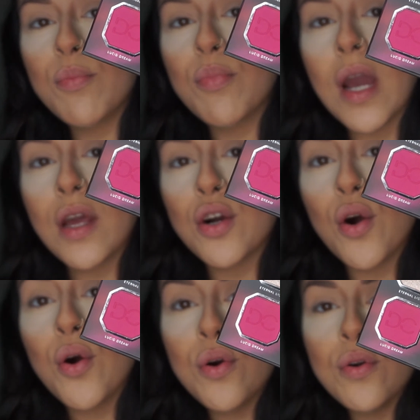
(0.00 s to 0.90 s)
brighter
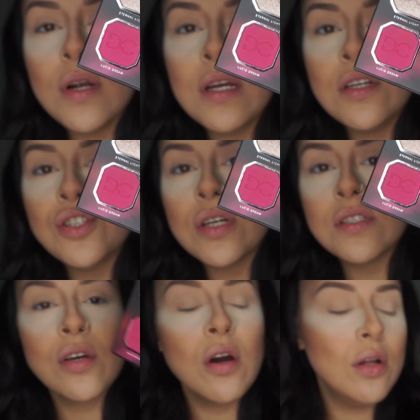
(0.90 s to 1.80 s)
orange.
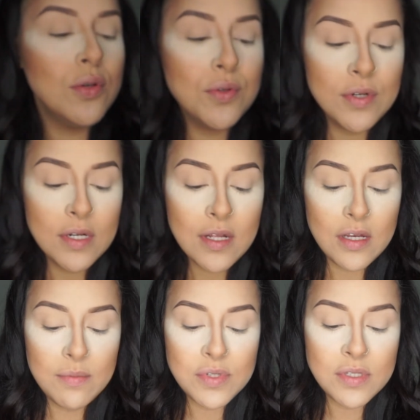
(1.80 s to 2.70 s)
It's called Lunar
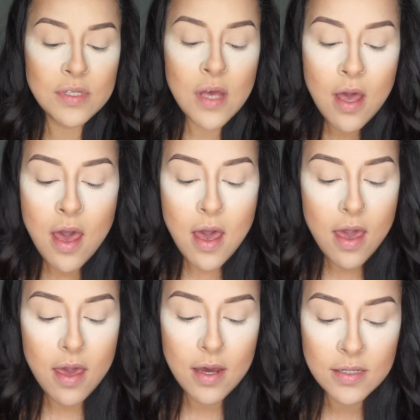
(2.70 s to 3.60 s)
Eclipse,
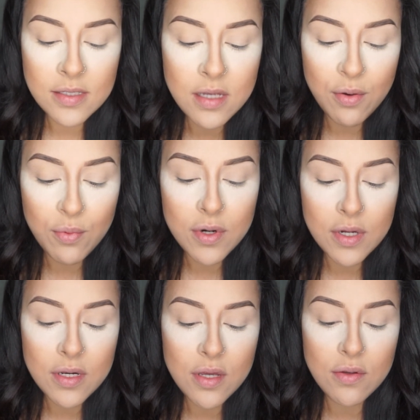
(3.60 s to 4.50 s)
and we're
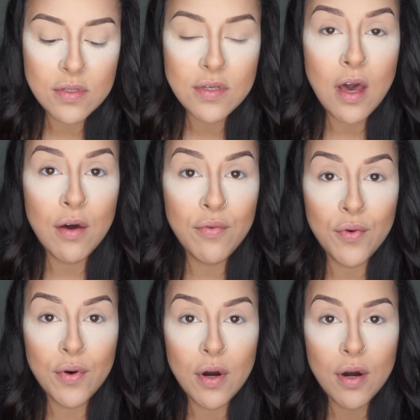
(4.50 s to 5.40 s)
gonna use that
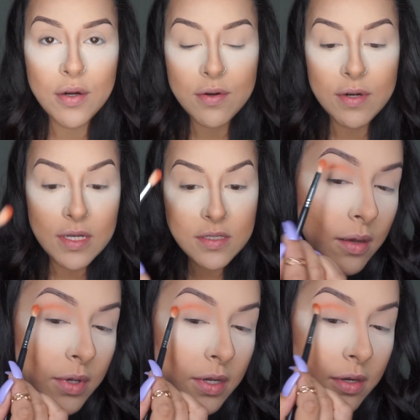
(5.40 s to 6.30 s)
for our crease. Now
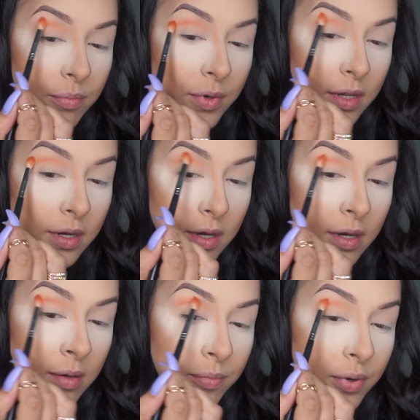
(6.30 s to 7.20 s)
I'm gonna bring it
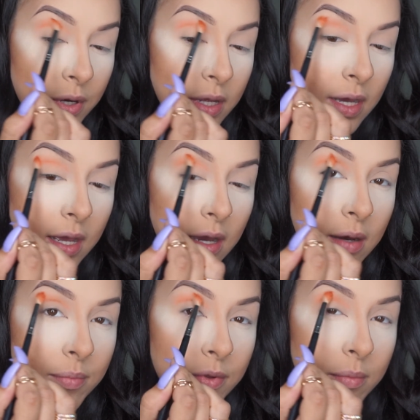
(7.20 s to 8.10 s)
up pretty high
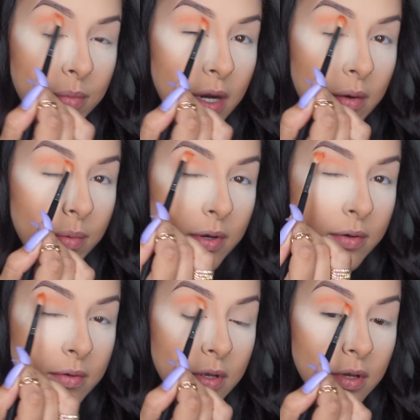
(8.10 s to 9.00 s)
up on the brow
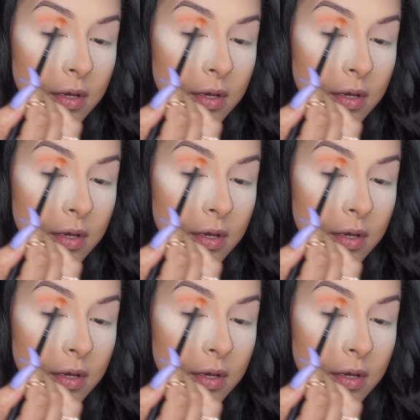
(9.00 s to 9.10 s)
bone